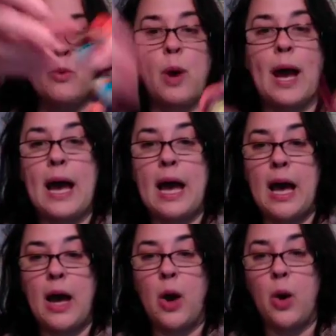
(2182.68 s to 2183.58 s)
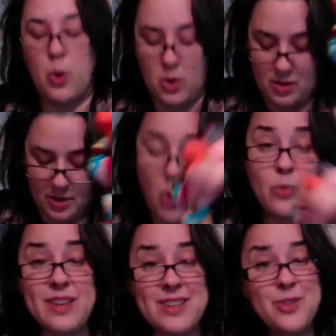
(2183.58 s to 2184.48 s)
Wow. Oh,
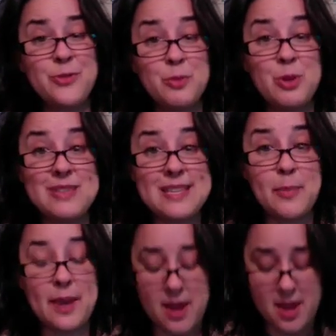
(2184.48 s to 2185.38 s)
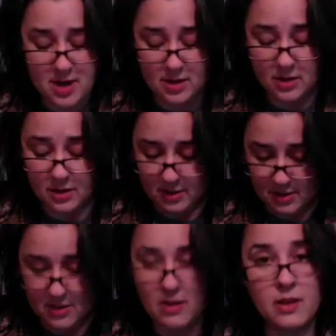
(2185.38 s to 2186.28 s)
these are from Lucia Payne.
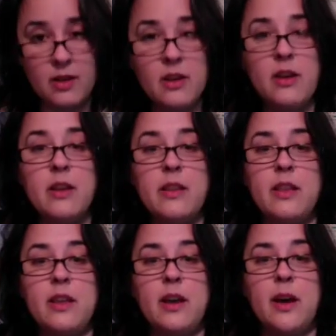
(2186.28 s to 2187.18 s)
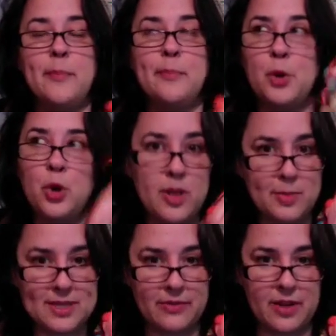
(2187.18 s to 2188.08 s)
The Pearl of the
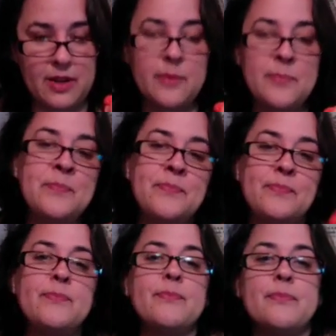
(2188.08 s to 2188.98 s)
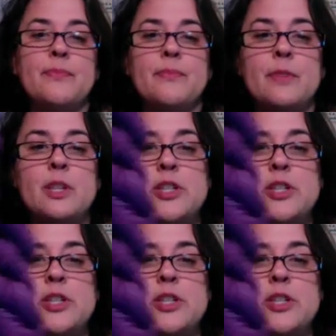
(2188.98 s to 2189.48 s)
Pacific. She